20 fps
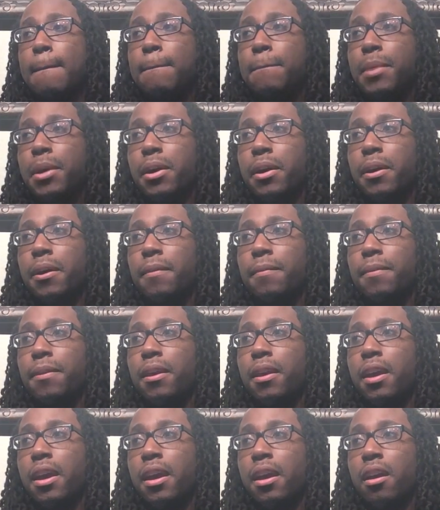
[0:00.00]
But
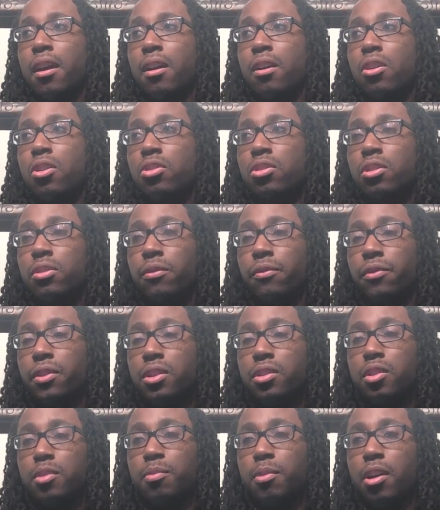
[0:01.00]
on Little
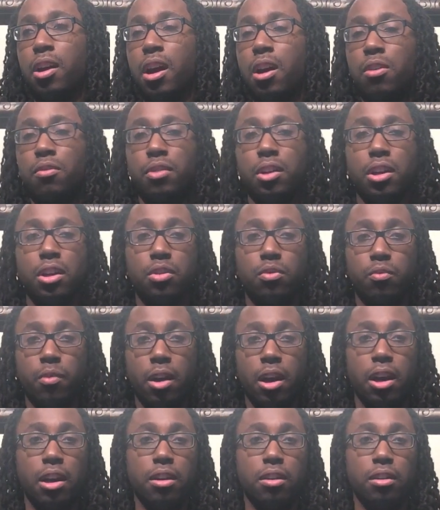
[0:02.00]
Fizz's part, I don't think it's
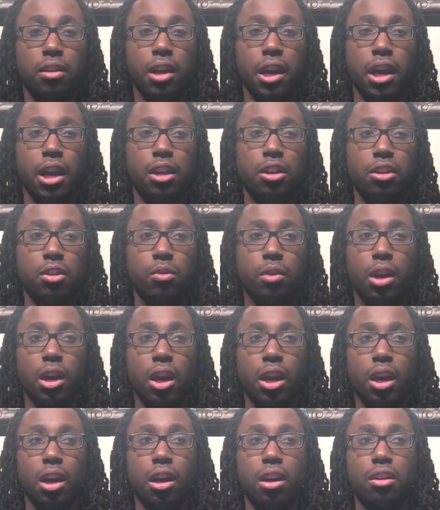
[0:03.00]
right that you
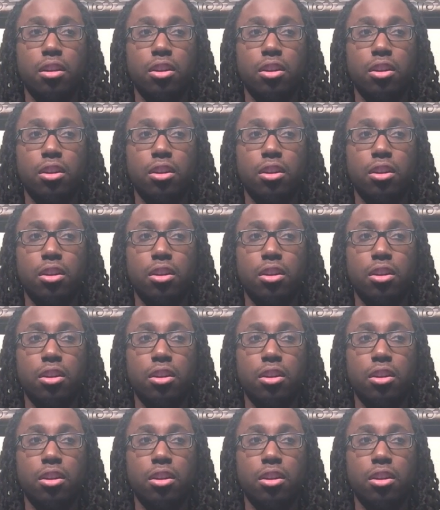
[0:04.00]
can't,